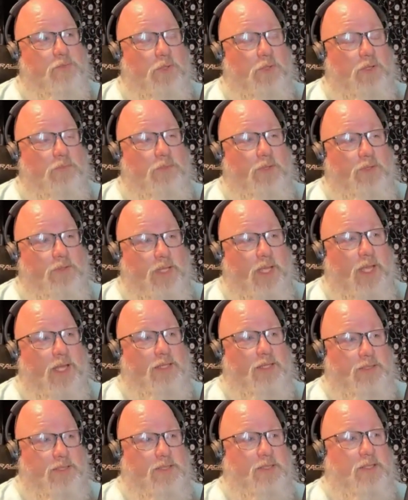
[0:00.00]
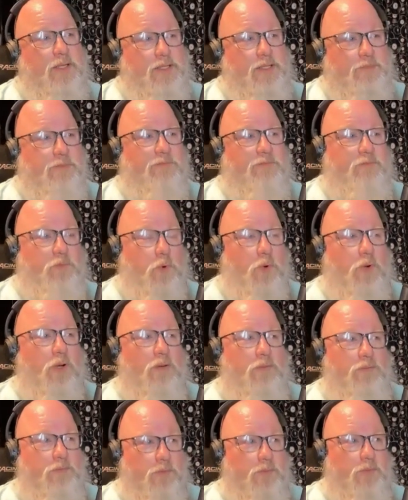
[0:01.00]
where we kind of discussed
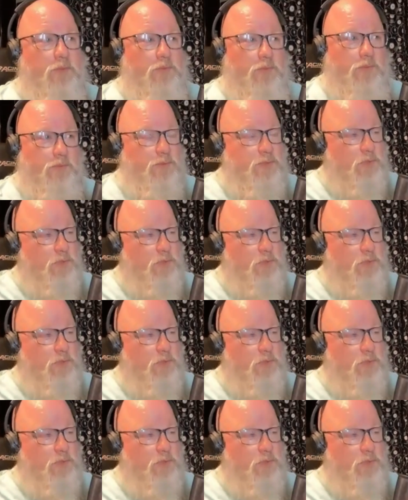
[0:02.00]
before when we were